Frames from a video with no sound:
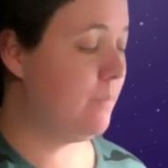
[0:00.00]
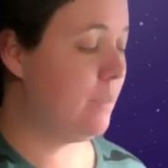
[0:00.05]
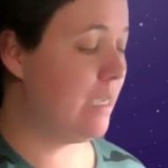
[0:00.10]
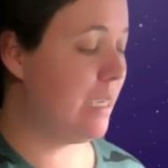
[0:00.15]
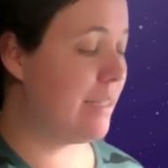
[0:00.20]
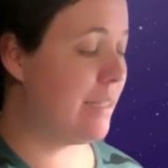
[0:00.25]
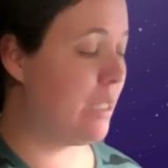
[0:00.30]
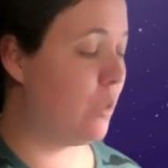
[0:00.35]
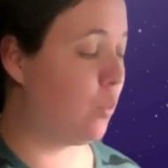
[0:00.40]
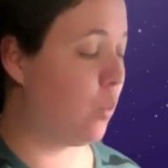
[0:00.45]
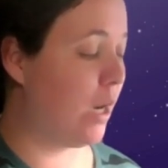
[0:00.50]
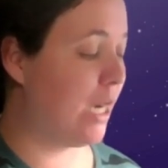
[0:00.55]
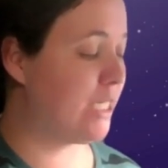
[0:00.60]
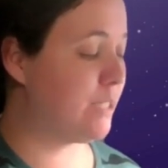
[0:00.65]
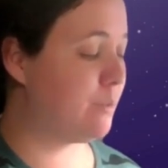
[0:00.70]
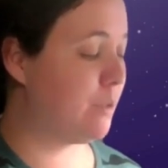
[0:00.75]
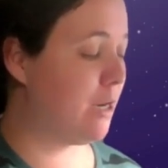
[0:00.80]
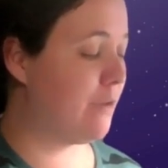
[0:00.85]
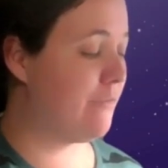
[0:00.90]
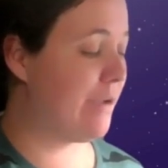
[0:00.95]
And then y to the
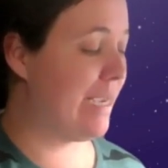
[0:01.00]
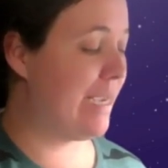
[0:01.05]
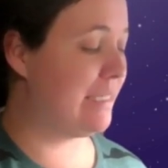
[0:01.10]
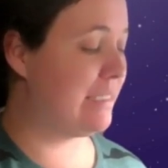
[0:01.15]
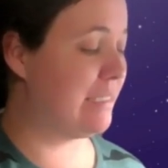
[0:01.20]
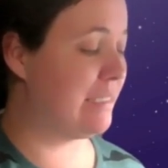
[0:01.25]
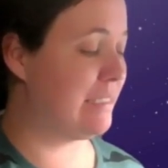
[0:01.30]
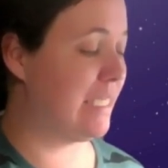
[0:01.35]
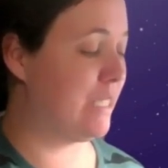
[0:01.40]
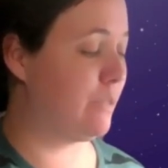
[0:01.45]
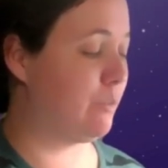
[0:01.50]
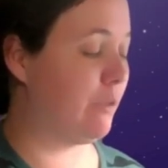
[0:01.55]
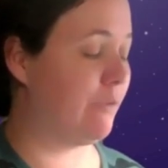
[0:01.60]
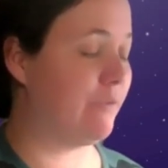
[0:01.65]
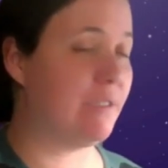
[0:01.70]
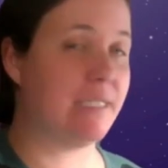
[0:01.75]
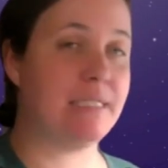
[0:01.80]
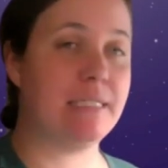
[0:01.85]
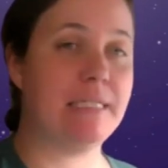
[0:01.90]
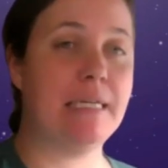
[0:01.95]
power of 8 and z to the power of
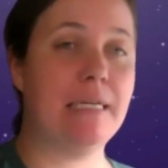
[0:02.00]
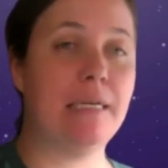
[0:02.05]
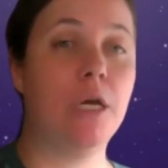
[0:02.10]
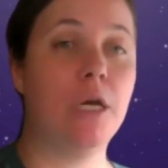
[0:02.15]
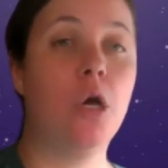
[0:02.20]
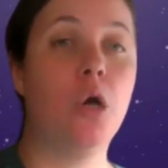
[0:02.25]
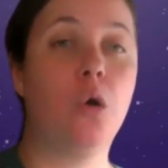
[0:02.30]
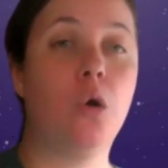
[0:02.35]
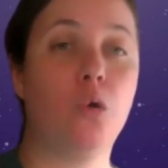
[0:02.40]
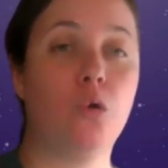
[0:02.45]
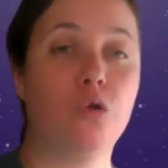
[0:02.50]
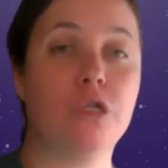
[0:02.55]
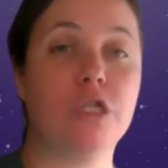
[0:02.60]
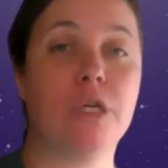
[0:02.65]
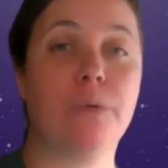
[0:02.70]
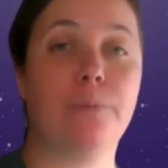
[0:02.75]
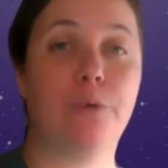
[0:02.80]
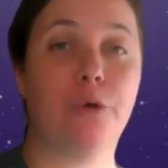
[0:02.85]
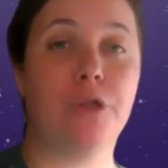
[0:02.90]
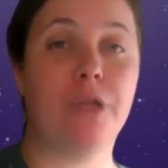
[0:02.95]
16 also
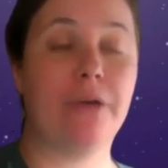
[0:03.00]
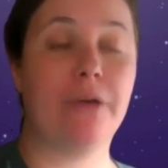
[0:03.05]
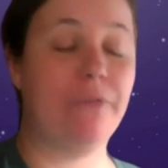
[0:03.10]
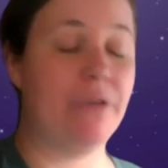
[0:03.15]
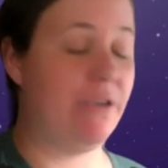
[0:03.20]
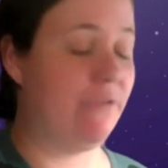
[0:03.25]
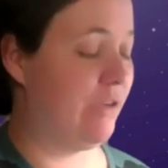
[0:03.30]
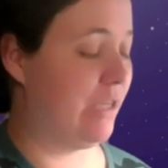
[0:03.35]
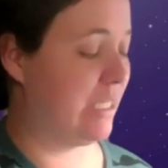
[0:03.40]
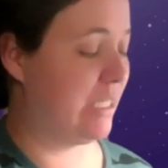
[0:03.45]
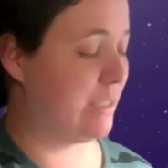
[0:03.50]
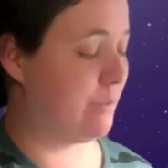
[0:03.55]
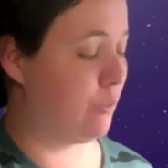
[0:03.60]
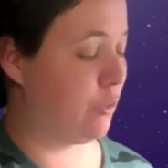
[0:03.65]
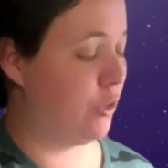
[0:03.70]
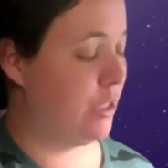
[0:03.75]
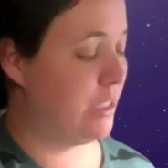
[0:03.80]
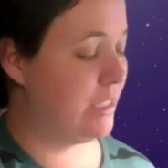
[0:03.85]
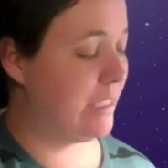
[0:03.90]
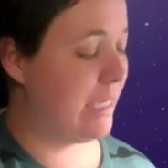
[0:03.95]
both have even
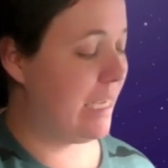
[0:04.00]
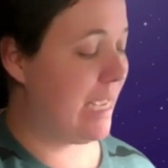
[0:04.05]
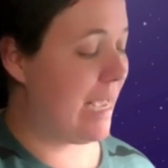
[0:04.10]
exponents.